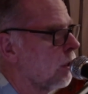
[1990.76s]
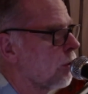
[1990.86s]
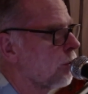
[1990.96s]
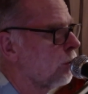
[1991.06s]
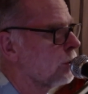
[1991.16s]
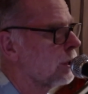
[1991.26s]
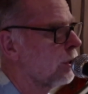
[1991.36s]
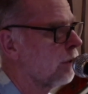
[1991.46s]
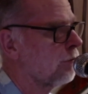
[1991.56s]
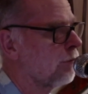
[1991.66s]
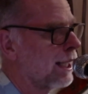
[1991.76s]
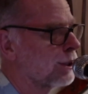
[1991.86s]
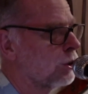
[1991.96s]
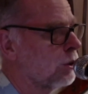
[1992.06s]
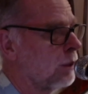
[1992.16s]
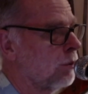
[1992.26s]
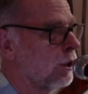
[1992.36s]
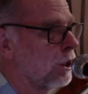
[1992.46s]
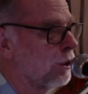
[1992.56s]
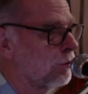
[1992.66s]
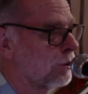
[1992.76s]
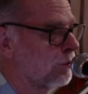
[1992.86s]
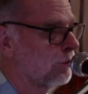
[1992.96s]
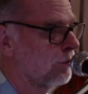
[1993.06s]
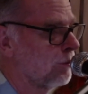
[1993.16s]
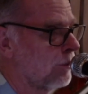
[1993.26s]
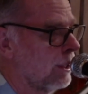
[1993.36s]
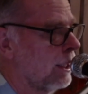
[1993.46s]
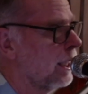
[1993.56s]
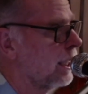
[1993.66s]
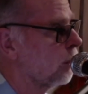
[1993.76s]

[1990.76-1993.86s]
Thoughts are not facts to be believed. In other